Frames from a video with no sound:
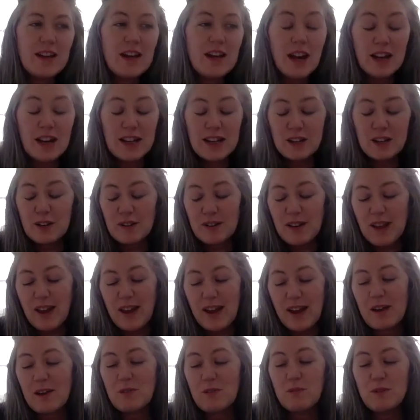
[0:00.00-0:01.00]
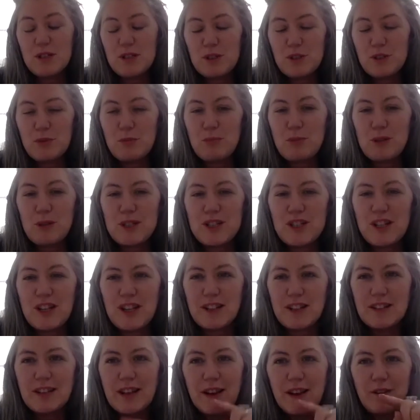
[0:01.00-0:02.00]
I, uh, we do
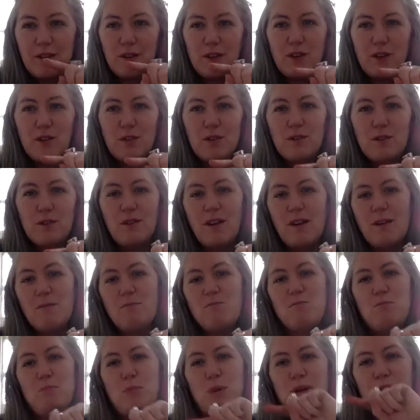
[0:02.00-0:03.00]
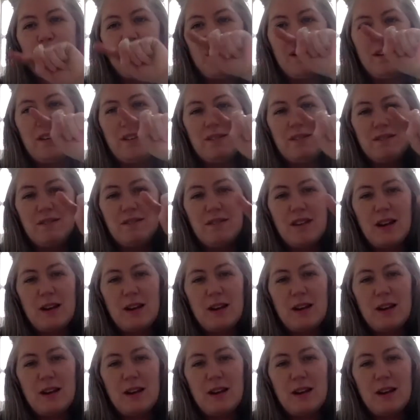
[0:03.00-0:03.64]
appreciate how you um, put a,